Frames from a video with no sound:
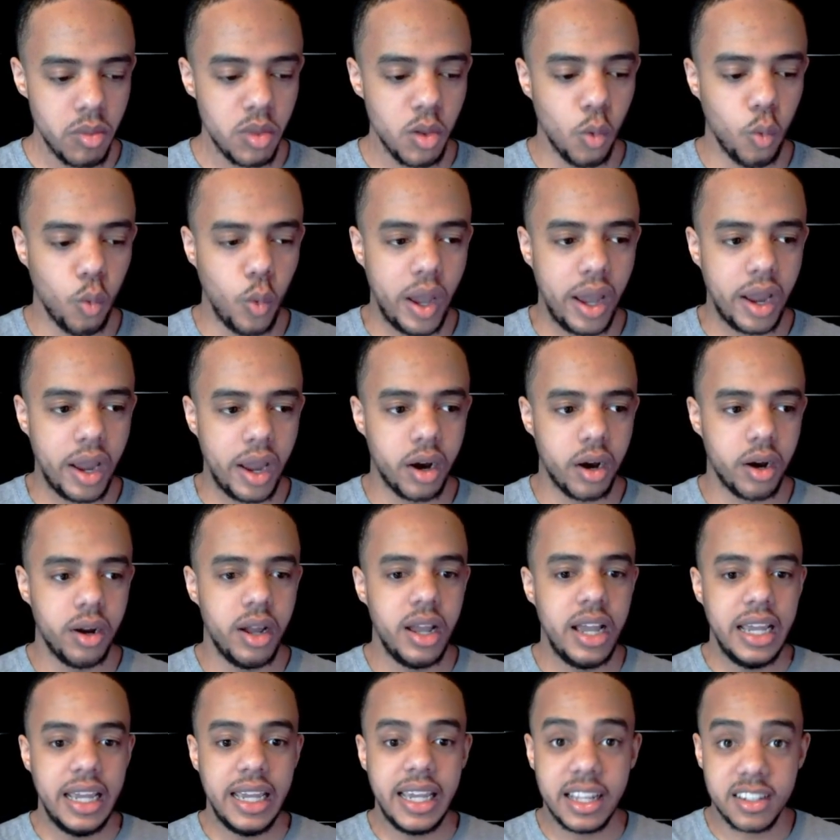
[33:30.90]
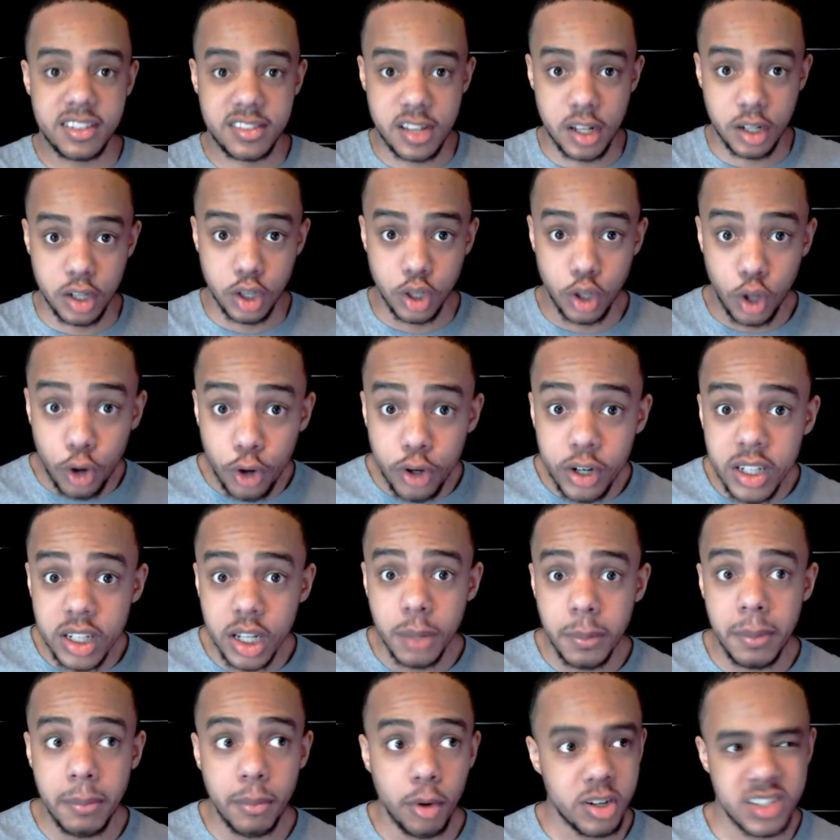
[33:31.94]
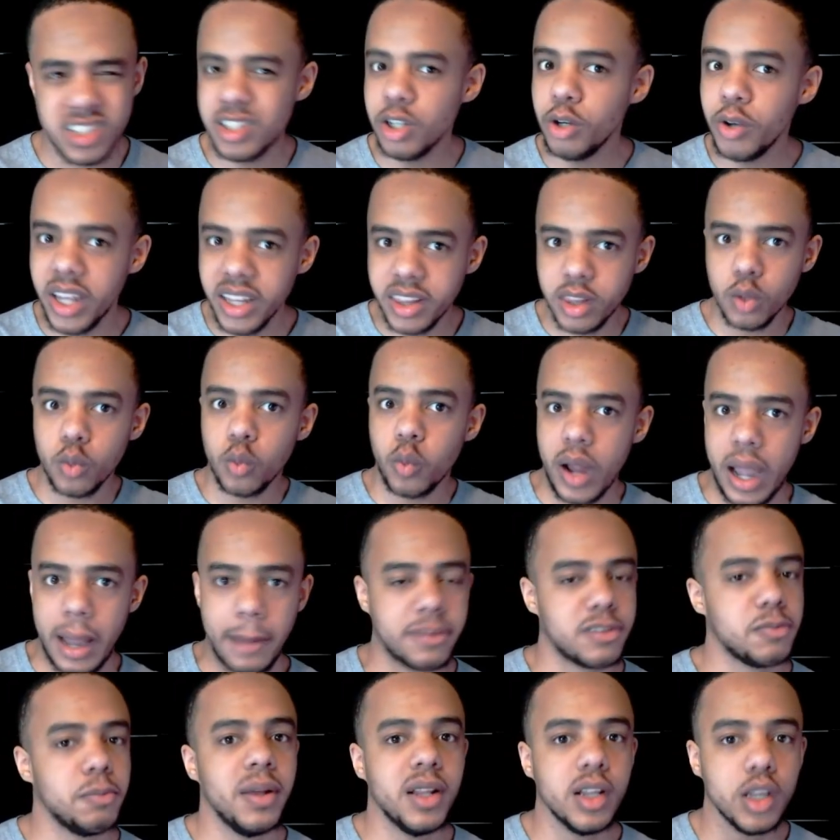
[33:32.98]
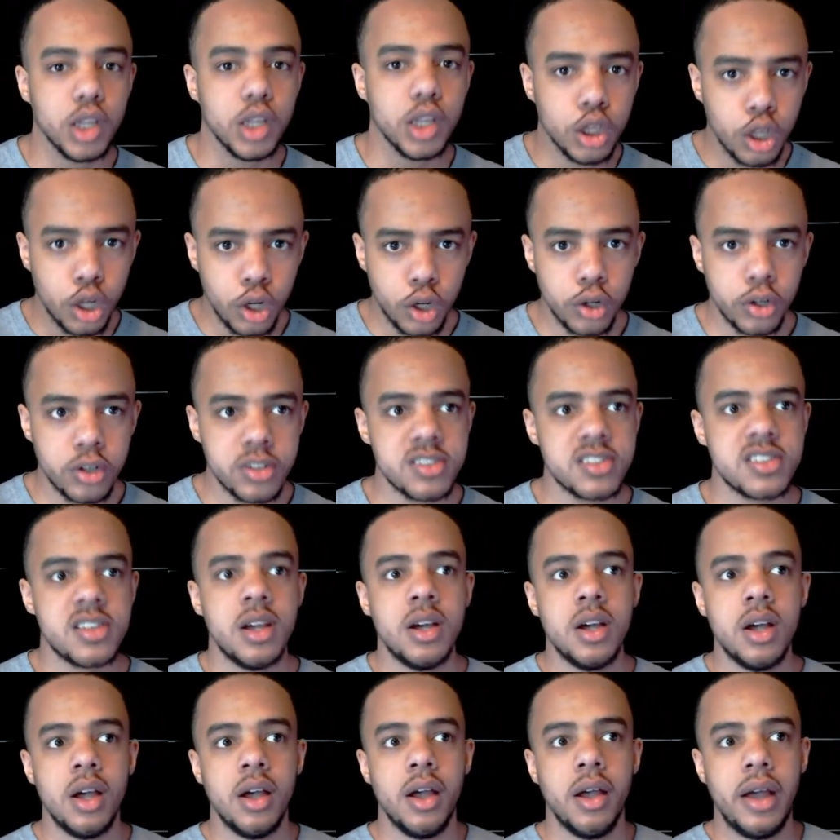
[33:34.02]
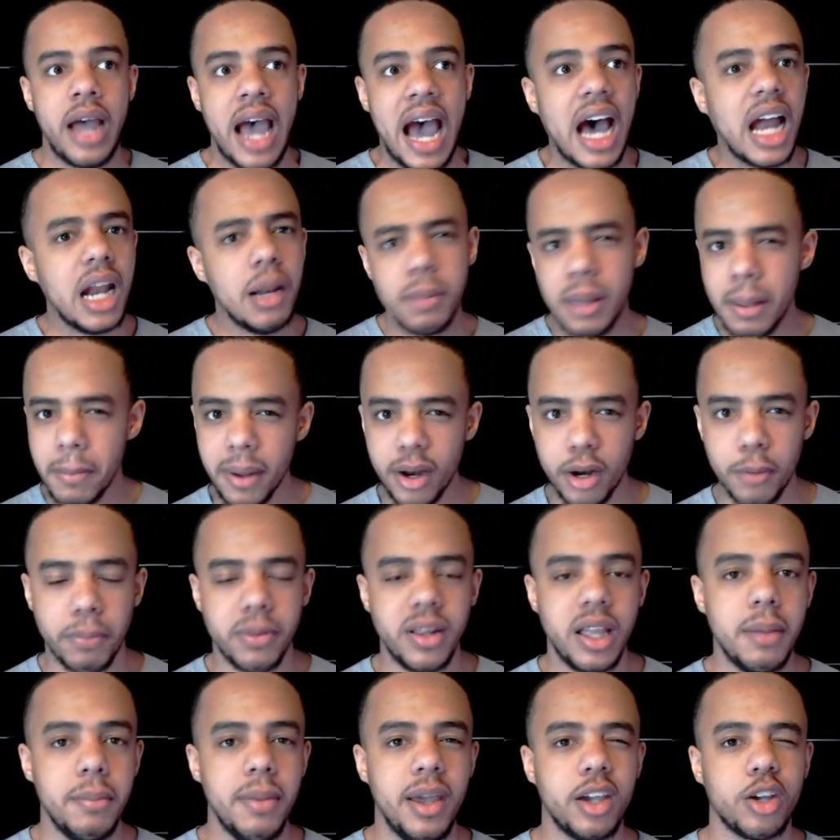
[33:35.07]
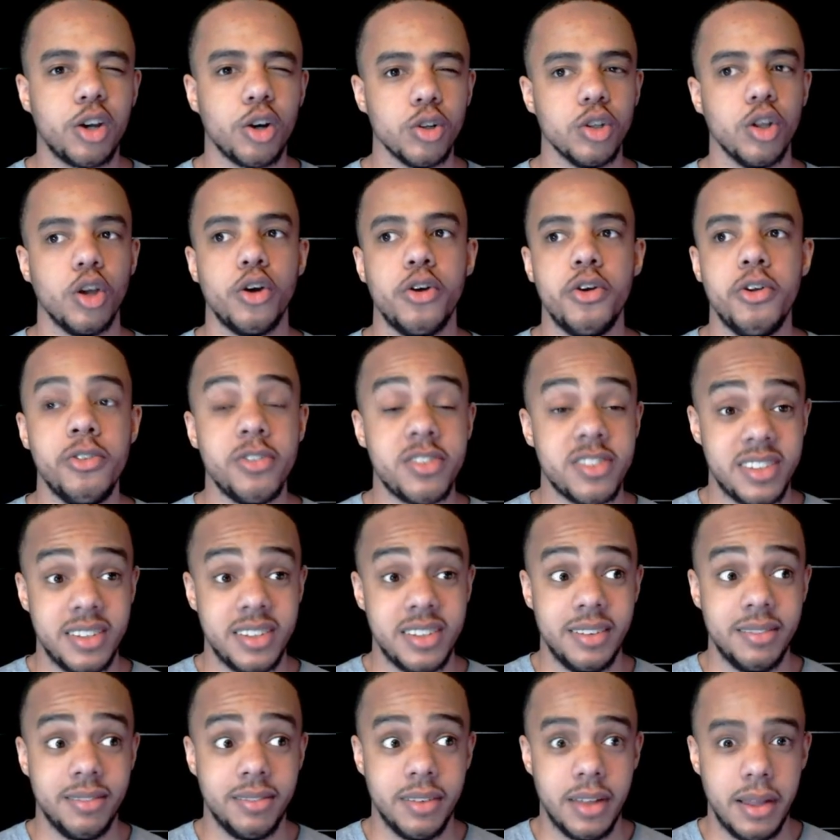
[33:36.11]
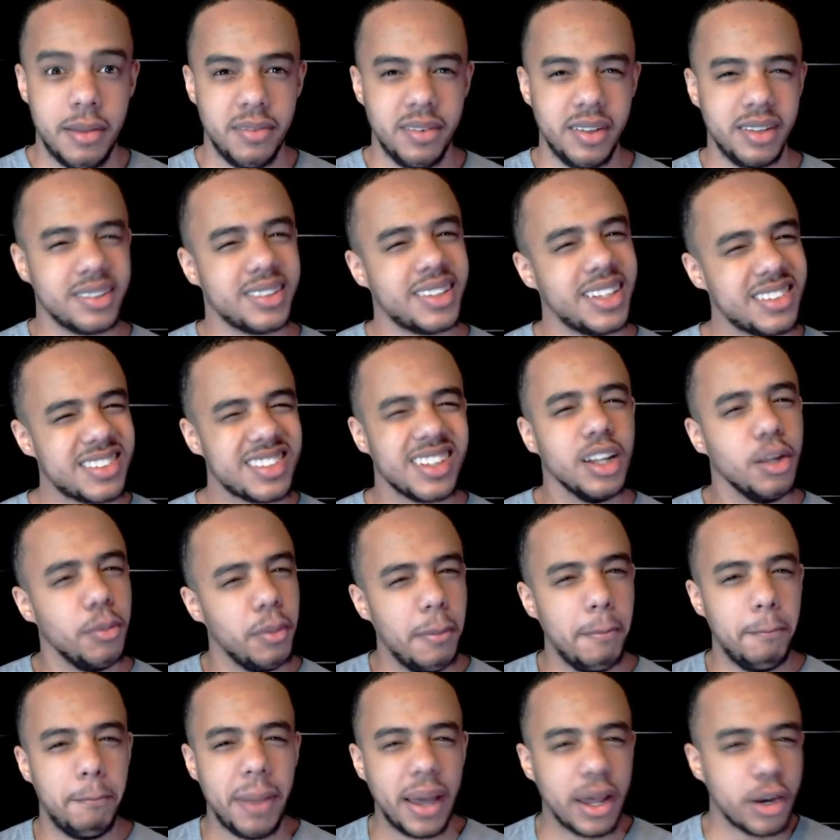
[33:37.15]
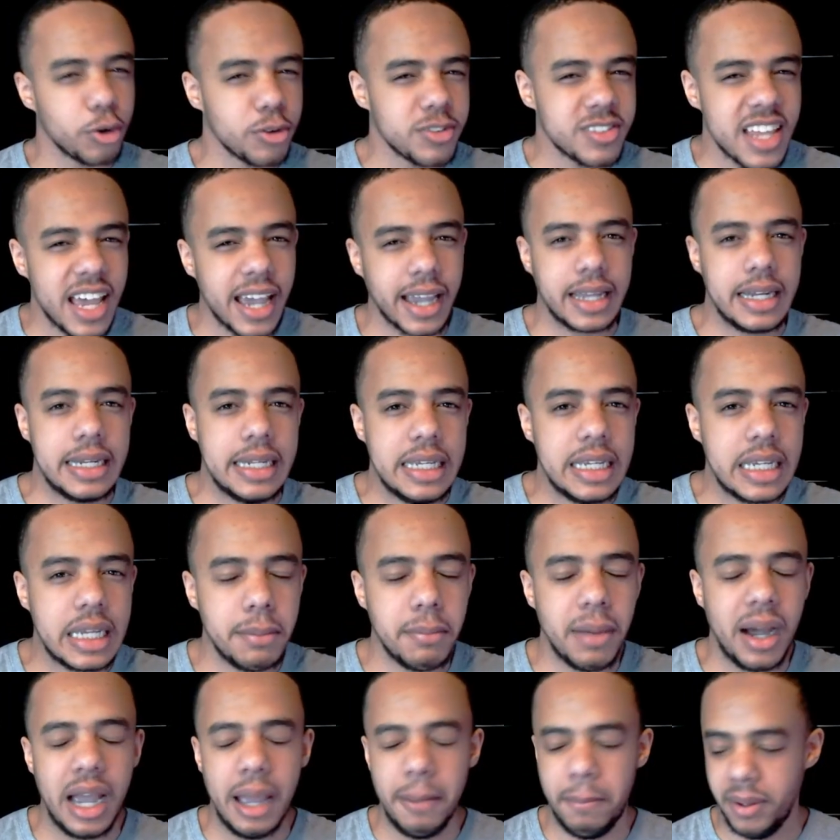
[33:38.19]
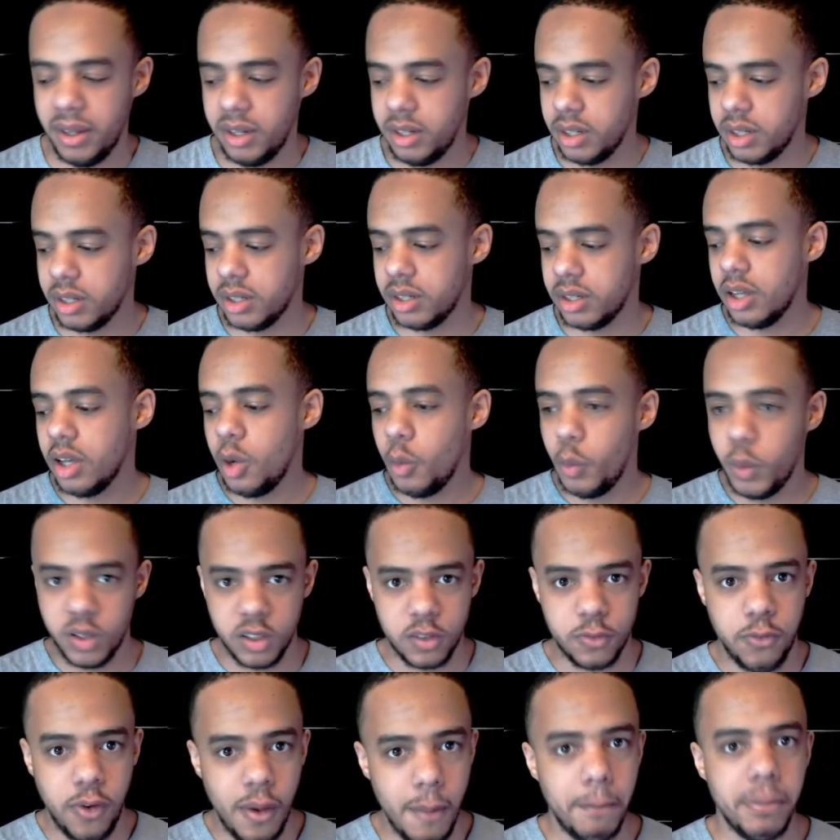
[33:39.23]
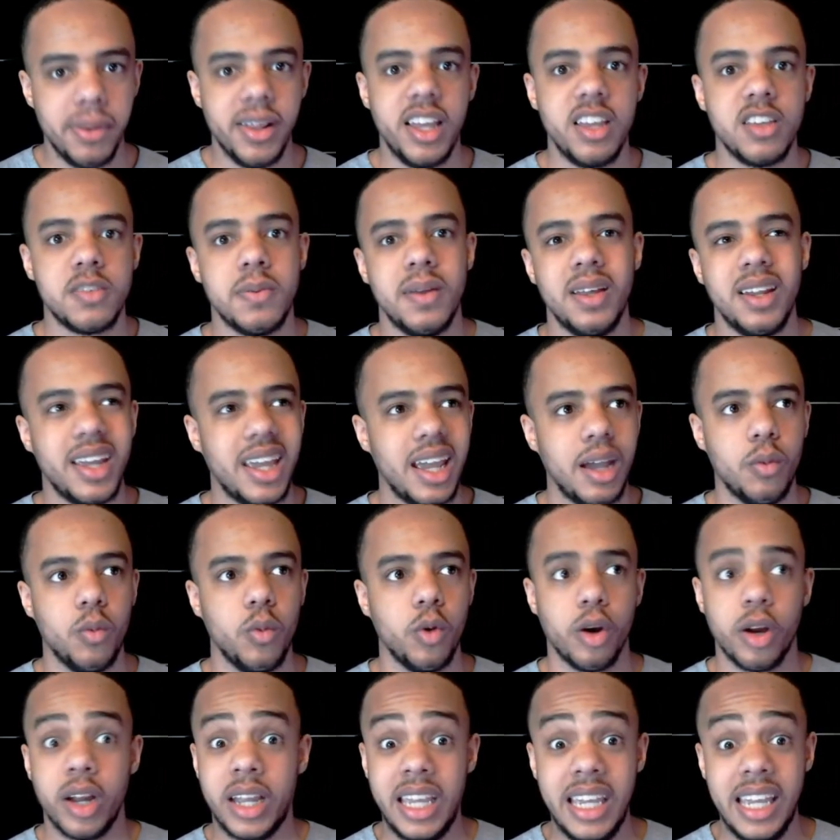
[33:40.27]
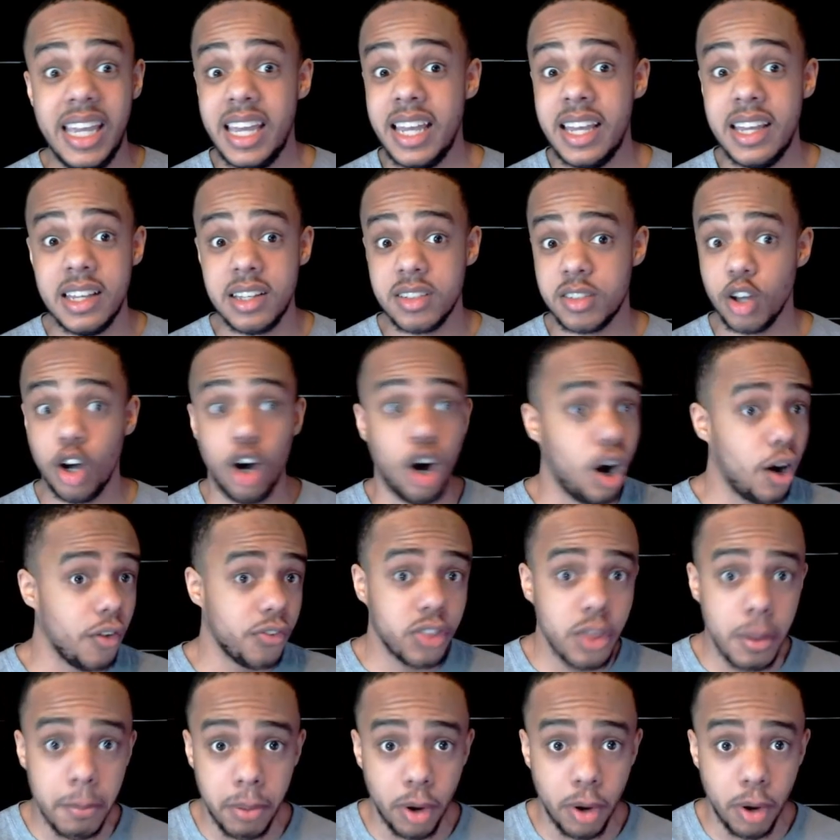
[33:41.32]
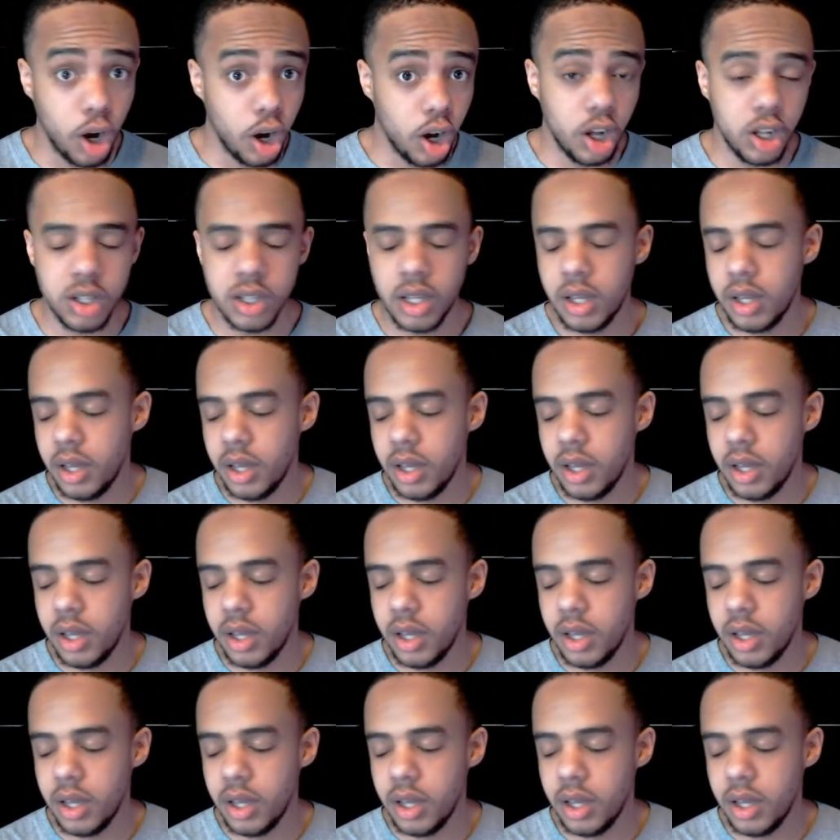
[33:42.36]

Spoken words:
where he gets to learn a little bit more, still get the reps, but learns how to be a better playmaker, gets a little bit better technique, in my opinion, with his foot placement, again, where he is off the ball